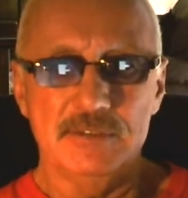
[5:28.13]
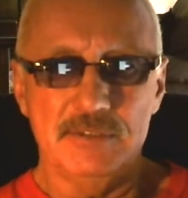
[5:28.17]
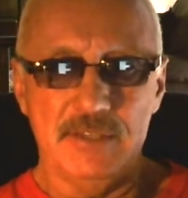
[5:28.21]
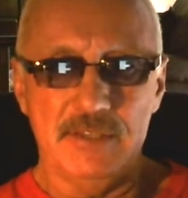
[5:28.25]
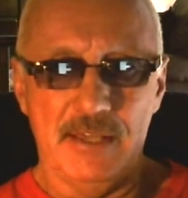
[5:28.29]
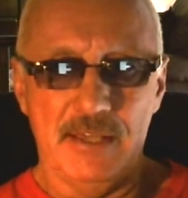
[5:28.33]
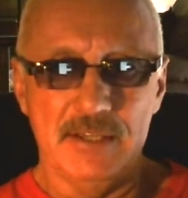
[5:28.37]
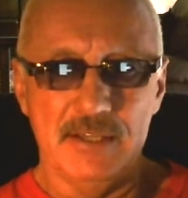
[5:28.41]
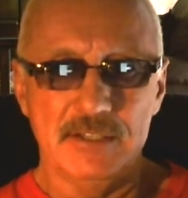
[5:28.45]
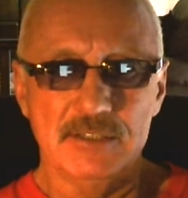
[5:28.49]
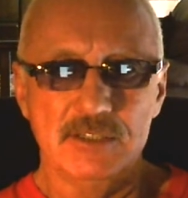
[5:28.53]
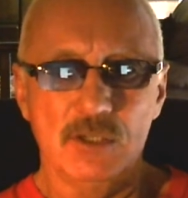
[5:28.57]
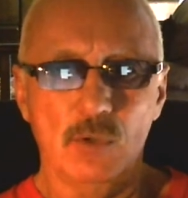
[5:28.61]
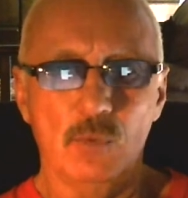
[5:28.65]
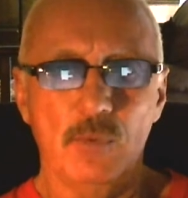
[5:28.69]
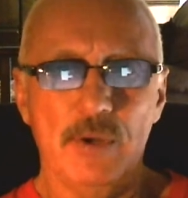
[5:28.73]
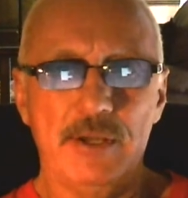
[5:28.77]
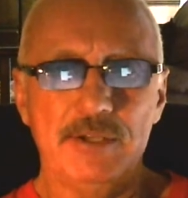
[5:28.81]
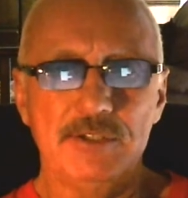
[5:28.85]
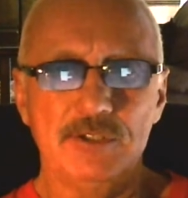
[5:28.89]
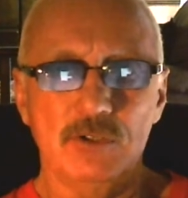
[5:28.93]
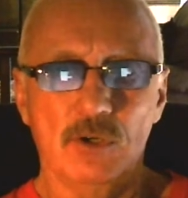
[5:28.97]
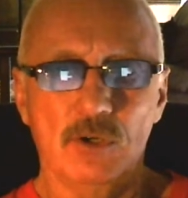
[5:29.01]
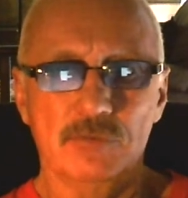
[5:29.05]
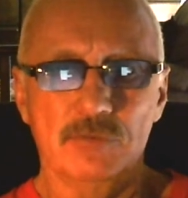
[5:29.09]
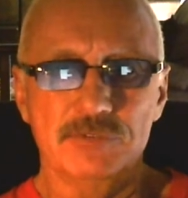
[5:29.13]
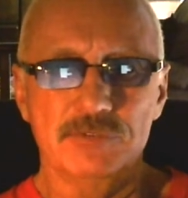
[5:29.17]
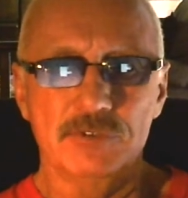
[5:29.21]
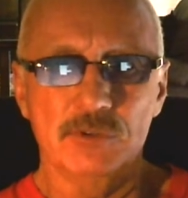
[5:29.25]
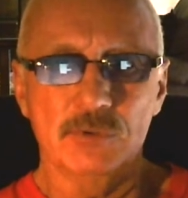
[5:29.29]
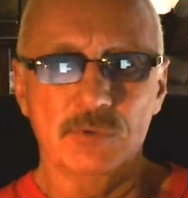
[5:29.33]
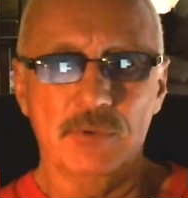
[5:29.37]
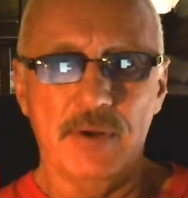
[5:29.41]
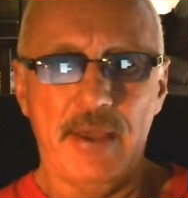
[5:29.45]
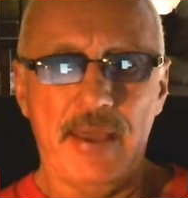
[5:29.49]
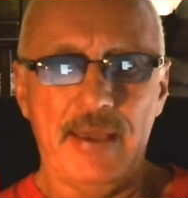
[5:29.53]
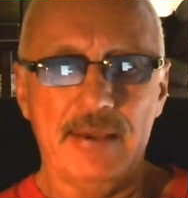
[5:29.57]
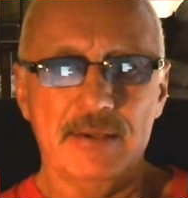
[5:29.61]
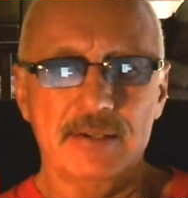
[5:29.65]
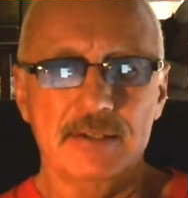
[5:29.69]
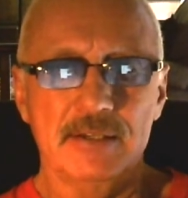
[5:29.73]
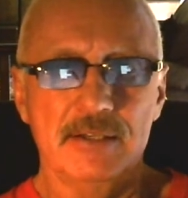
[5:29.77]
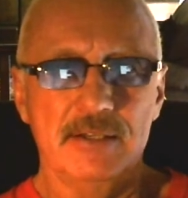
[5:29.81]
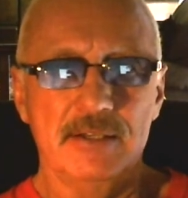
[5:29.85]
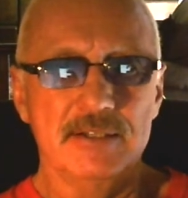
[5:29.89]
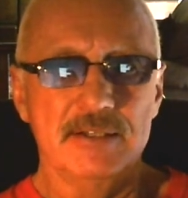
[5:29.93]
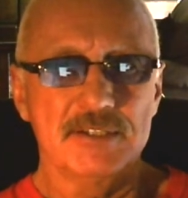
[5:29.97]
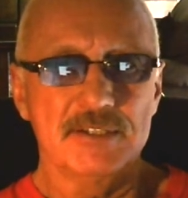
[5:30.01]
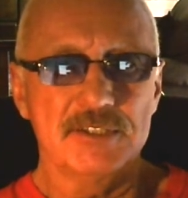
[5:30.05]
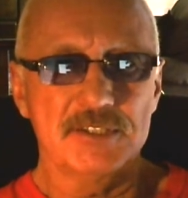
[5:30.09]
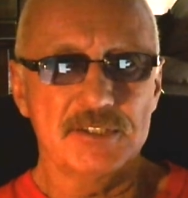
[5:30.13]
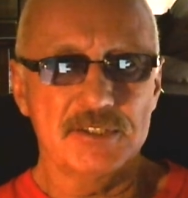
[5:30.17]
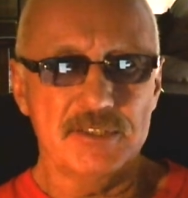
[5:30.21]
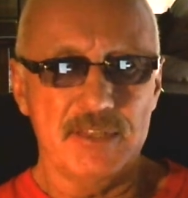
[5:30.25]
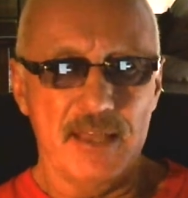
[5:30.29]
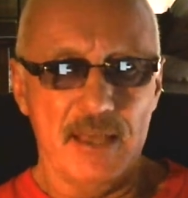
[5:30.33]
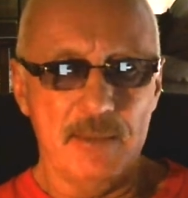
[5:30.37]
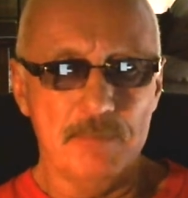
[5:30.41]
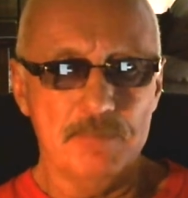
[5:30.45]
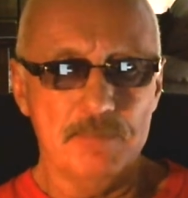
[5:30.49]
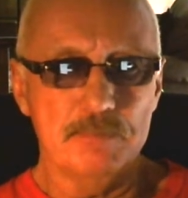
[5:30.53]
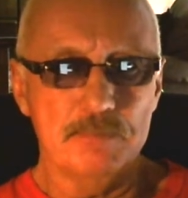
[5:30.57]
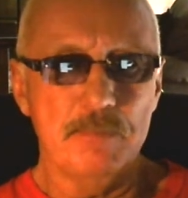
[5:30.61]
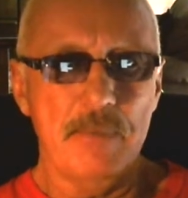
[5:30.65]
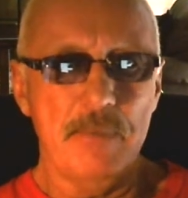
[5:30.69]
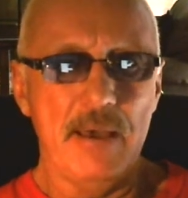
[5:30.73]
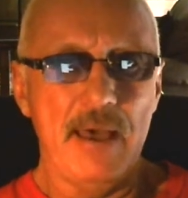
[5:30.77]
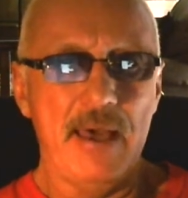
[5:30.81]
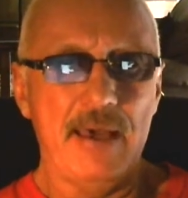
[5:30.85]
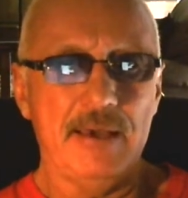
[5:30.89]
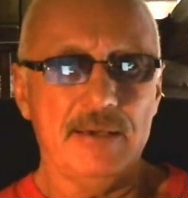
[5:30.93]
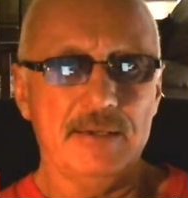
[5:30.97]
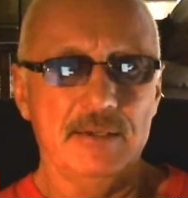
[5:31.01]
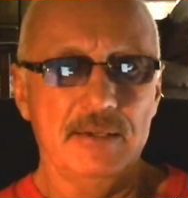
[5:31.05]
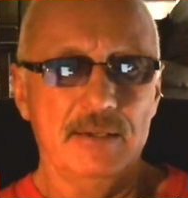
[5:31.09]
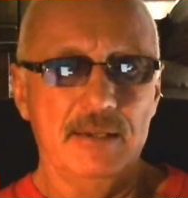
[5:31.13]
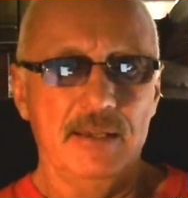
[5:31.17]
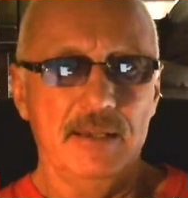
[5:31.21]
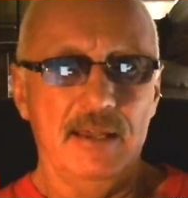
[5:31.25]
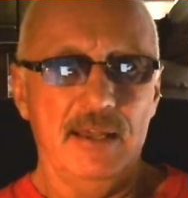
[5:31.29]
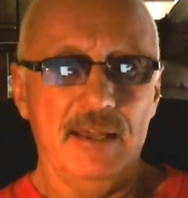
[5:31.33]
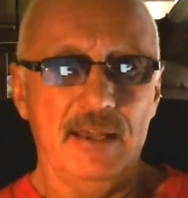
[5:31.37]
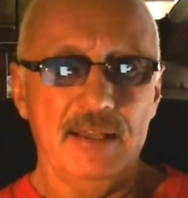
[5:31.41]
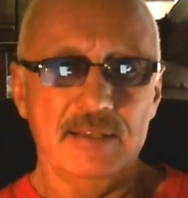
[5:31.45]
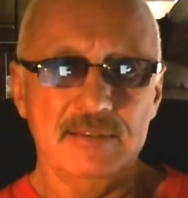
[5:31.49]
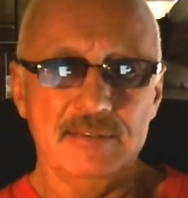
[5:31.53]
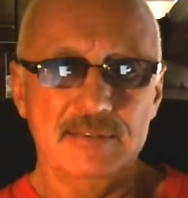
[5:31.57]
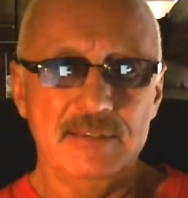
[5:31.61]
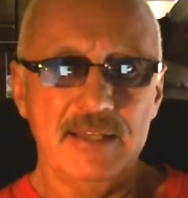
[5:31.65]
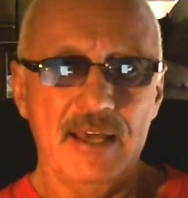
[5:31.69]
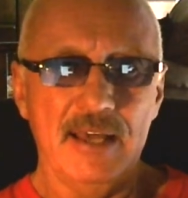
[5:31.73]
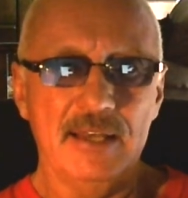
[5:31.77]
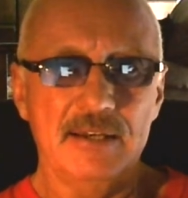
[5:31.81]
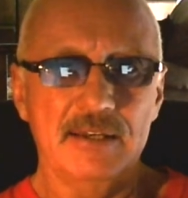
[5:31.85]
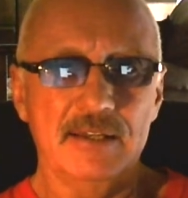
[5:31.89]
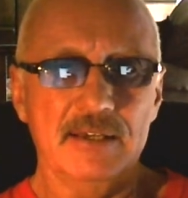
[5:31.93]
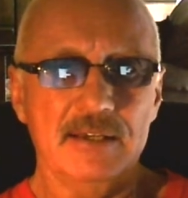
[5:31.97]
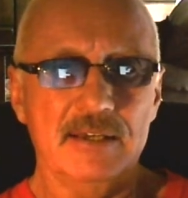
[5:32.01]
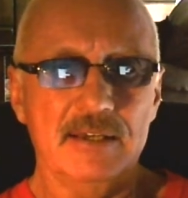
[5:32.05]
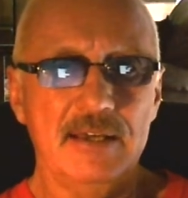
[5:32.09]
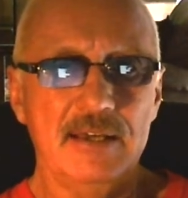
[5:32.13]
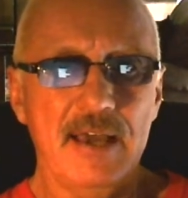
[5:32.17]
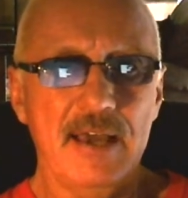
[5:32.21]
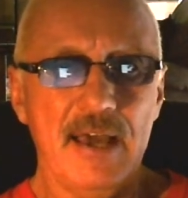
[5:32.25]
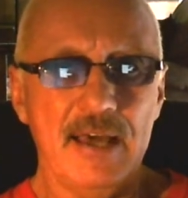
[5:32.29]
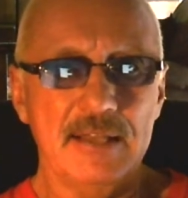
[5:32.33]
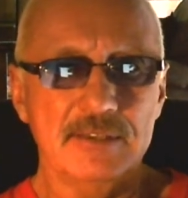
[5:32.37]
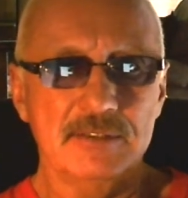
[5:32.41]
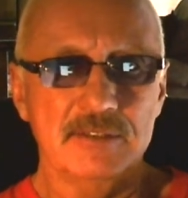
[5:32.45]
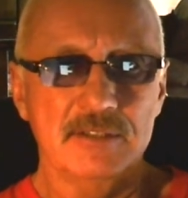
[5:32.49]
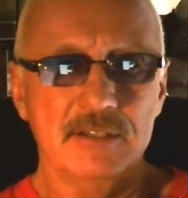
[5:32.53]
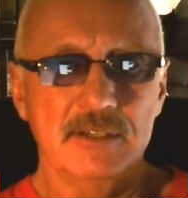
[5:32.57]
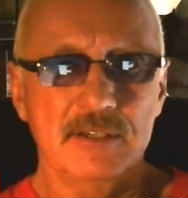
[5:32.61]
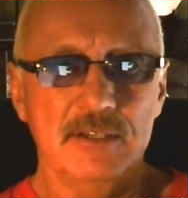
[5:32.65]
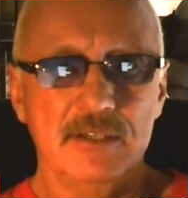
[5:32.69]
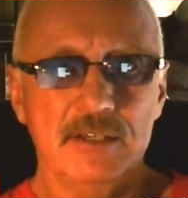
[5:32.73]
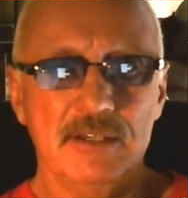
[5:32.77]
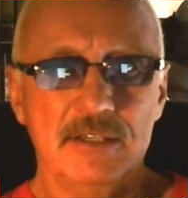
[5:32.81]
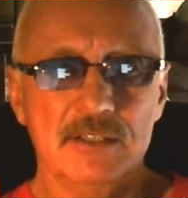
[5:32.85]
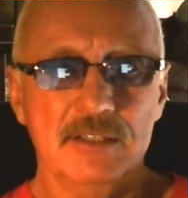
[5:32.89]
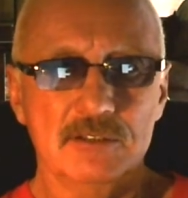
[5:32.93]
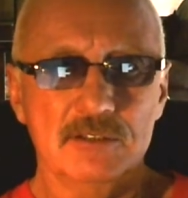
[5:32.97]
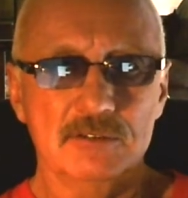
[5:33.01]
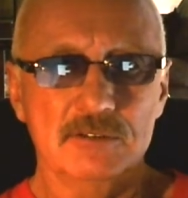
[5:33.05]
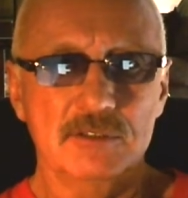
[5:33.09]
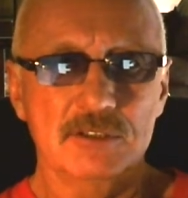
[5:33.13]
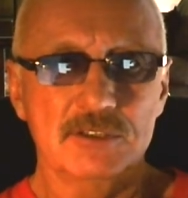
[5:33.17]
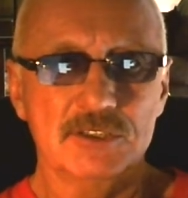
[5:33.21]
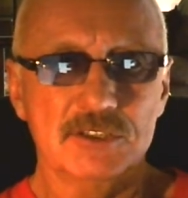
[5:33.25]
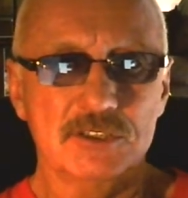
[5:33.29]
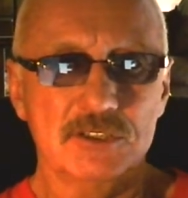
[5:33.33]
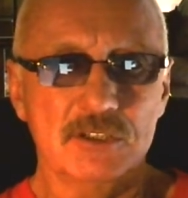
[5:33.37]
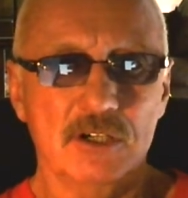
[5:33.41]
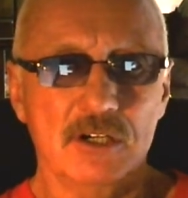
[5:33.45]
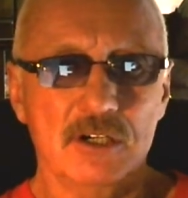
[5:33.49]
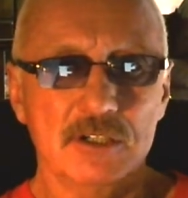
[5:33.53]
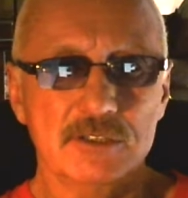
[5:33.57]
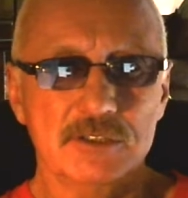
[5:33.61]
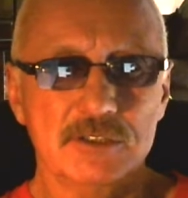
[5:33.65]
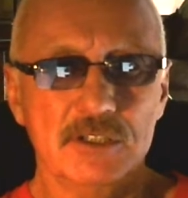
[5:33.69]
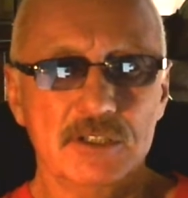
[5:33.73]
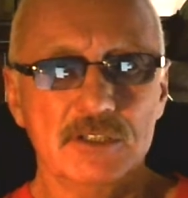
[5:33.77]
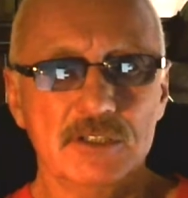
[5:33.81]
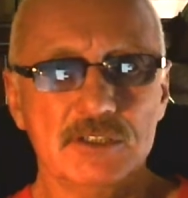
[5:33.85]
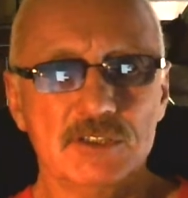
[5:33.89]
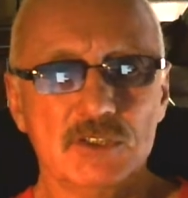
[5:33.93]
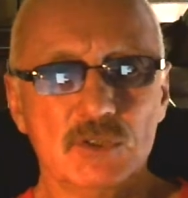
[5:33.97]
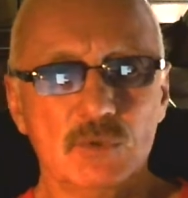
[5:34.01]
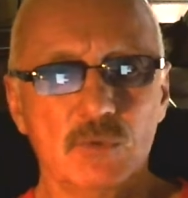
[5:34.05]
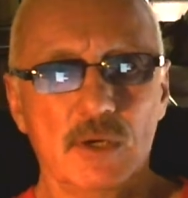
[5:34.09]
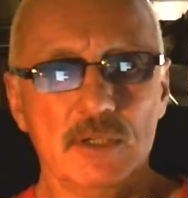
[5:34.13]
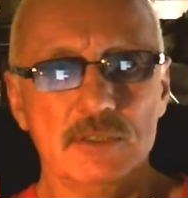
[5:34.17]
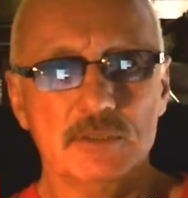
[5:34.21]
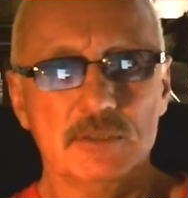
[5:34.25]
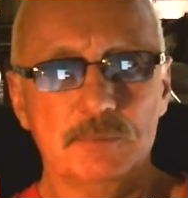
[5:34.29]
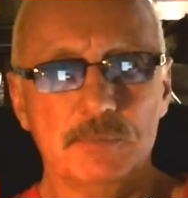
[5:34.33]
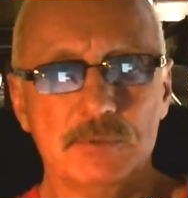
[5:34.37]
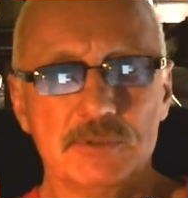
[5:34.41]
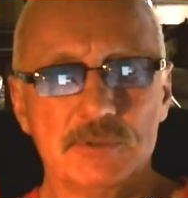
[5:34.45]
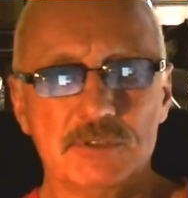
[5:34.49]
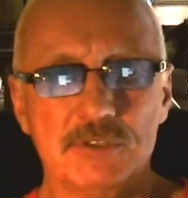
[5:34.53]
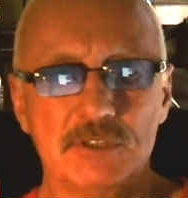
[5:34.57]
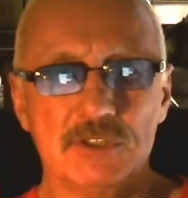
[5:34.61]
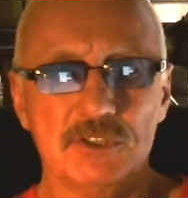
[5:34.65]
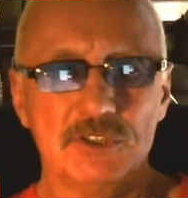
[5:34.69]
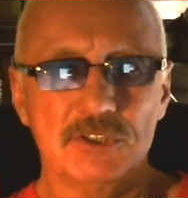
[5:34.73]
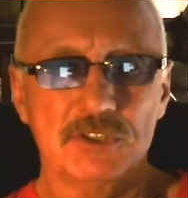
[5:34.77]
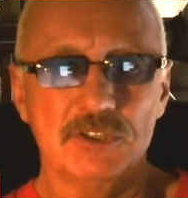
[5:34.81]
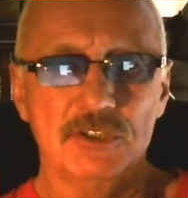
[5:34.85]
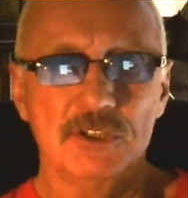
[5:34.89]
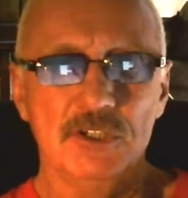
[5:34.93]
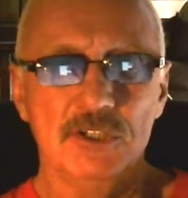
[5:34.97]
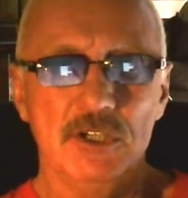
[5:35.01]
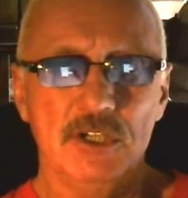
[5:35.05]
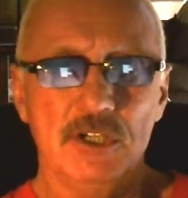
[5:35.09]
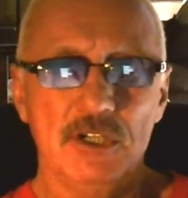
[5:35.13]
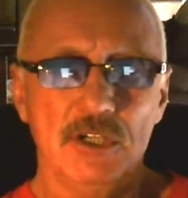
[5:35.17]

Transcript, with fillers: Take the weight off the rack, step back and then get into the starting squat position